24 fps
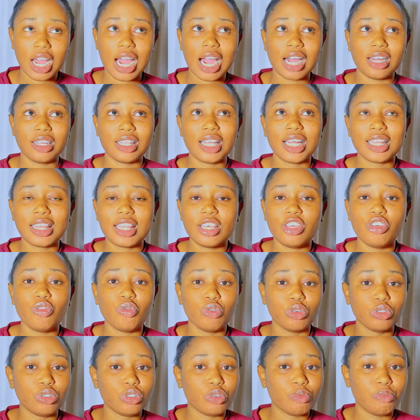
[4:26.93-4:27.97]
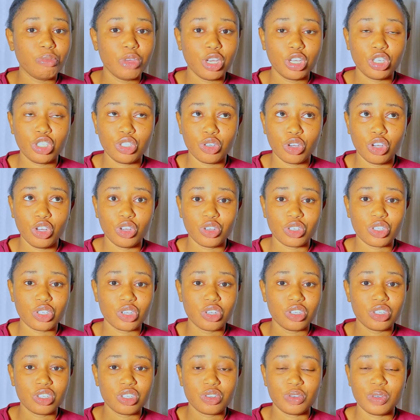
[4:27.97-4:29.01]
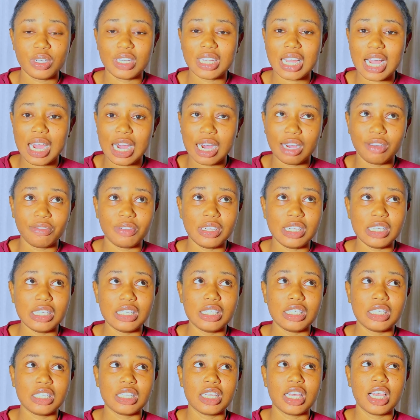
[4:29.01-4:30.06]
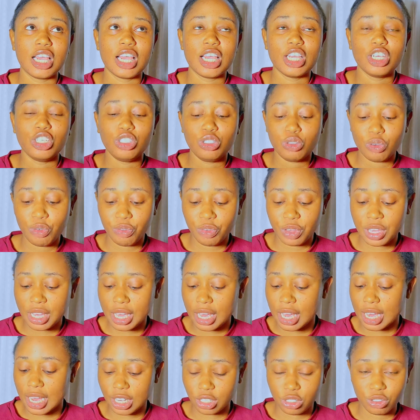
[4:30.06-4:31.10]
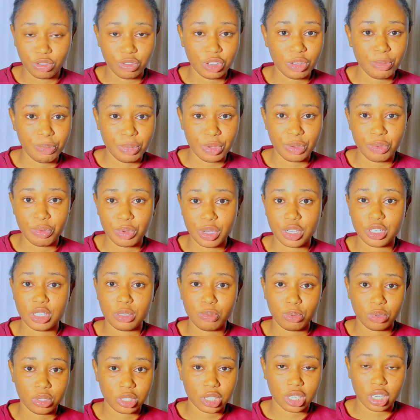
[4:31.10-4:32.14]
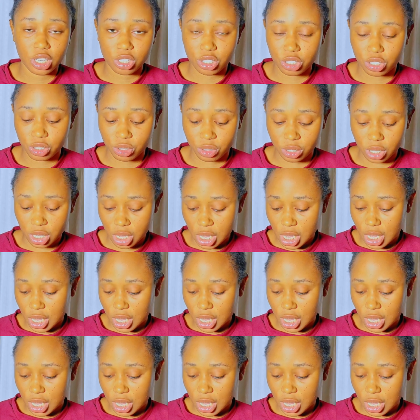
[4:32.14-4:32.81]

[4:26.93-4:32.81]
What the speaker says: Another thing you want to make sure your sunscreen have is UVA and UVB rays protection.